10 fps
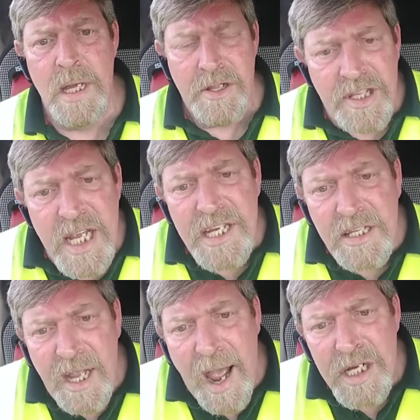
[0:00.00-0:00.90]
These
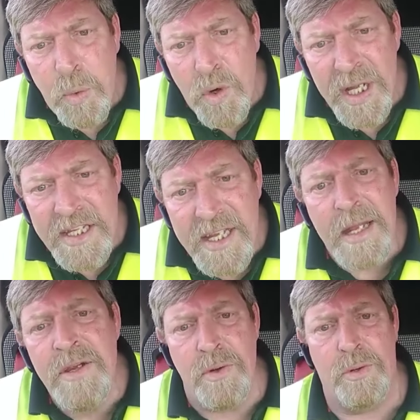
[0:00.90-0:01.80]
attacks will
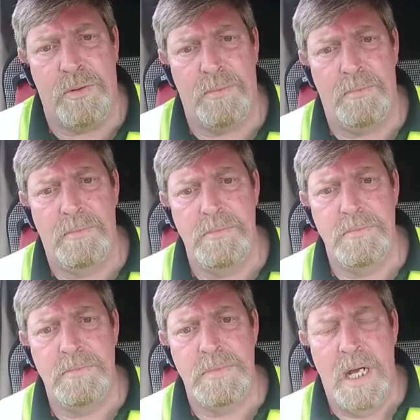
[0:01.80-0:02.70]
continue
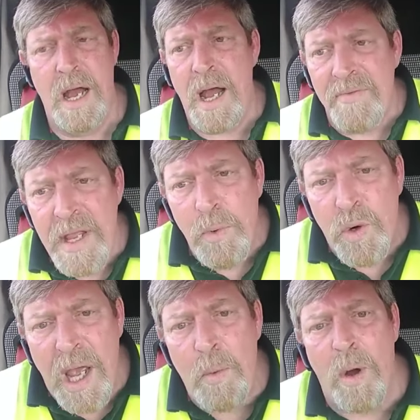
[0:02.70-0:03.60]
and they will
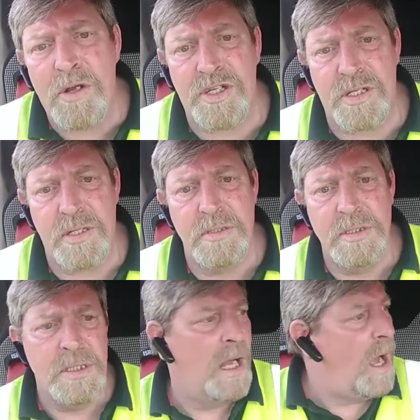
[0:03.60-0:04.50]
get worse.
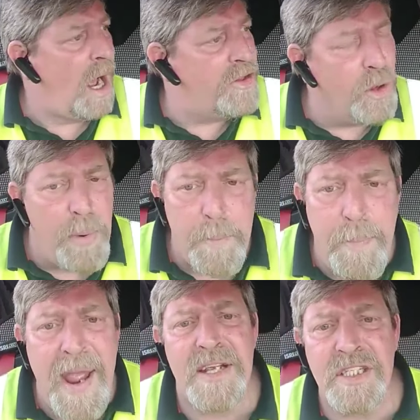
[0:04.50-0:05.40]
And they'll be
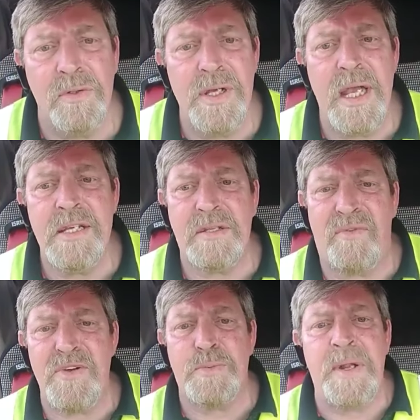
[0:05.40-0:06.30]
personal against the
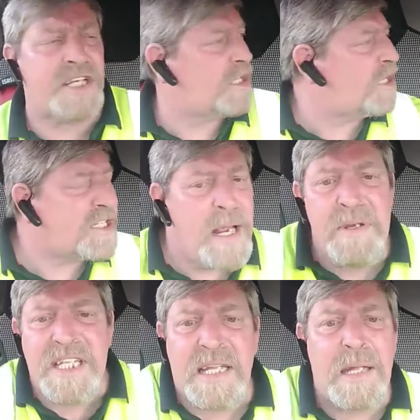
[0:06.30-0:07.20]
First Minister, the same
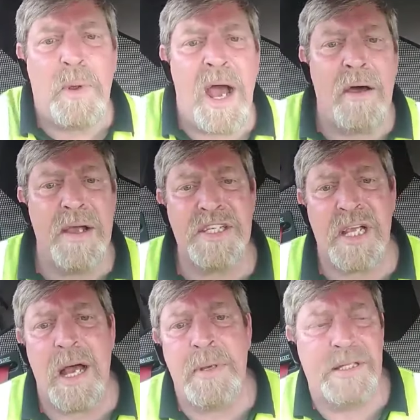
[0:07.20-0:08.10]
as they did with Alex
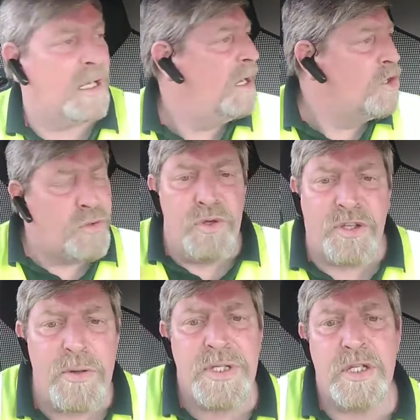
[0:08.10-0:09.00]
Salmond,
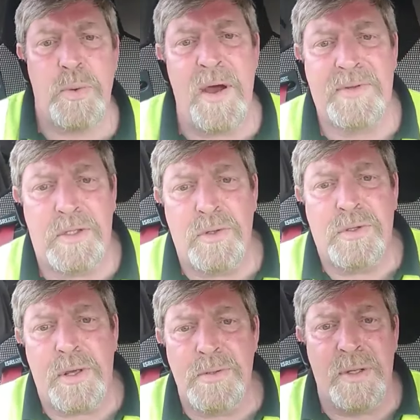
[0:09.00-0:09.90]
2012 to
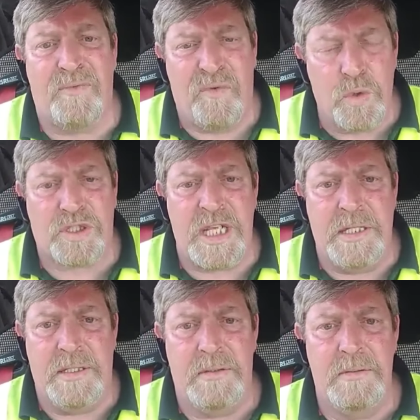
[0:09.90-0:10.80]

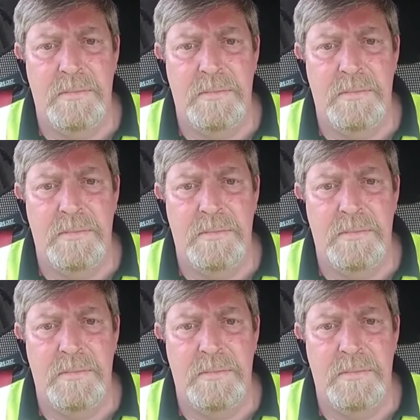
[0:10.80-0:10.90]
2014.